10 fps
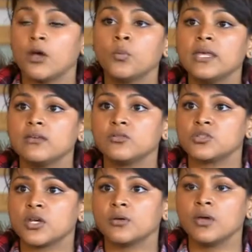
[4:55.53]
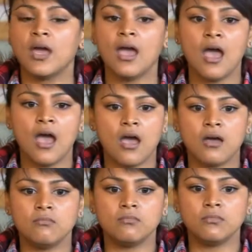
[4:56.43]
a week or so
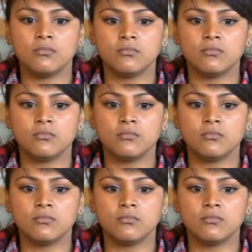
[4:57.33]
um,